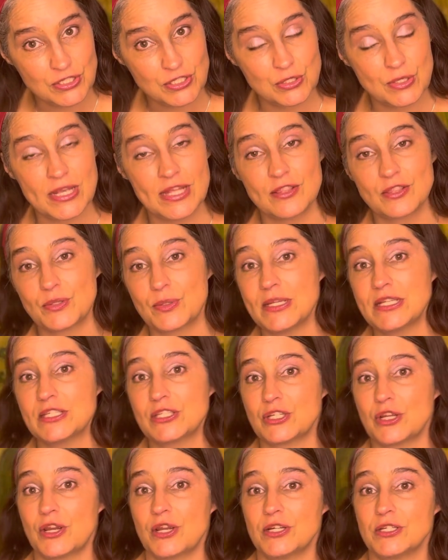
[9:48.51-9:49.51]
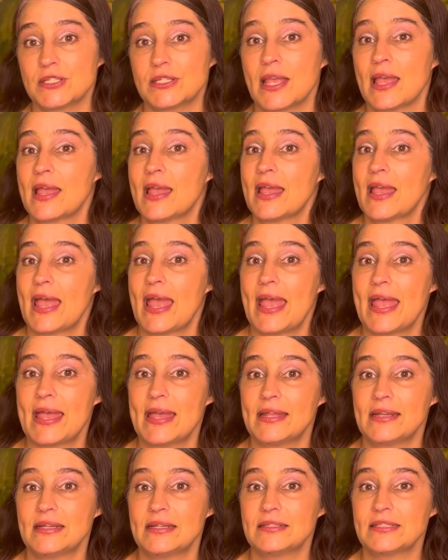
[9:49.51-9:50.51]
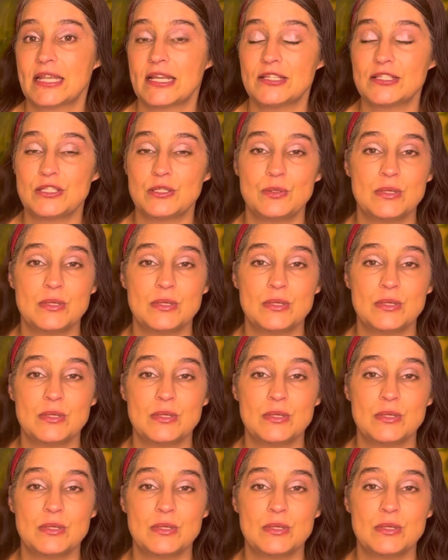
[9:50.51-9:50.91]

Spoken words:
You get 3 stars, and it tells you